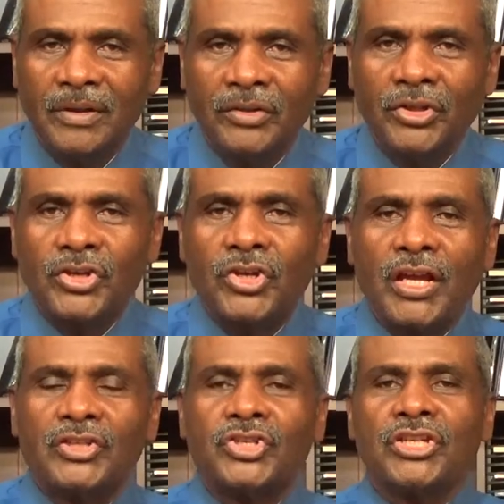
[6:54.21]
They're
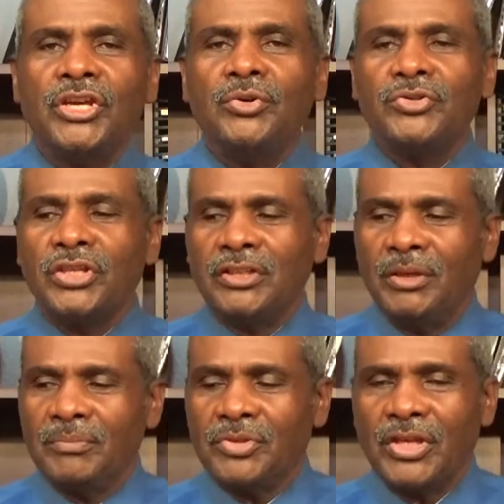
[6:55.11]
excusing
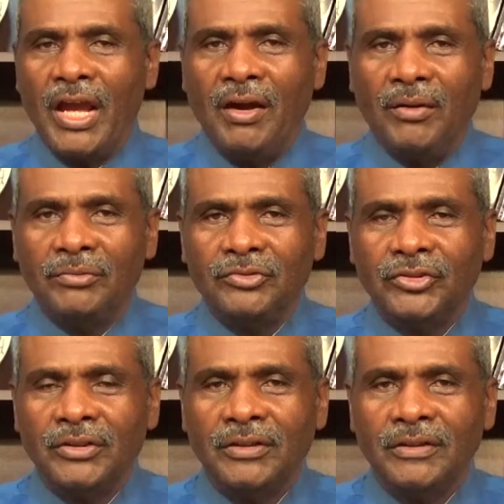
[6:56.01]
themselves,
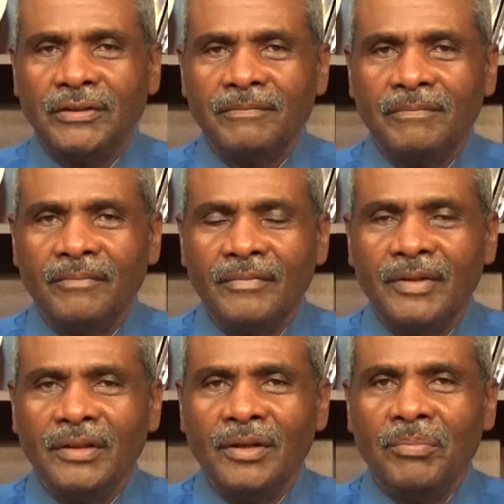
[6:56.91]

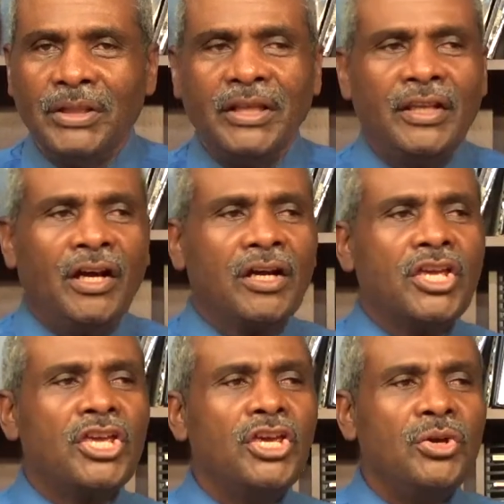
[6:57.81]
but then
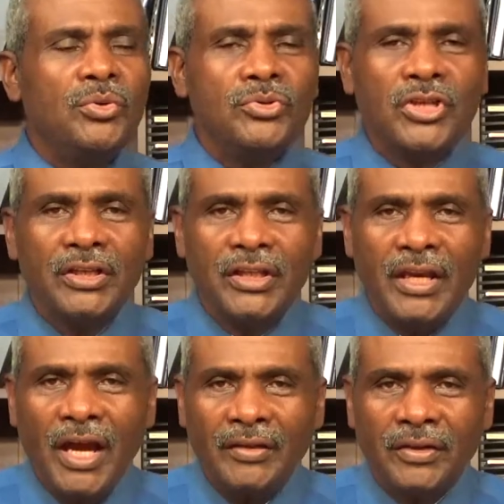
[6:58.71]
accusing the
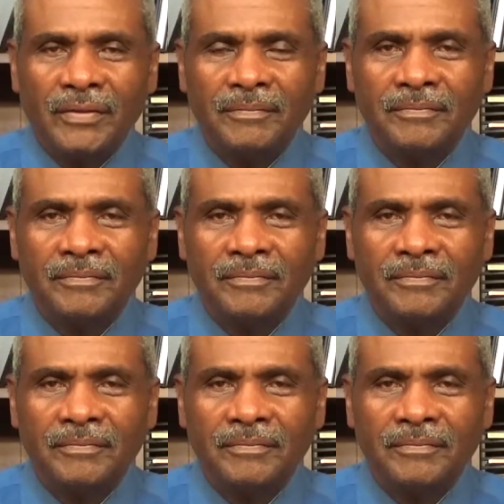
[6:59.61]
other.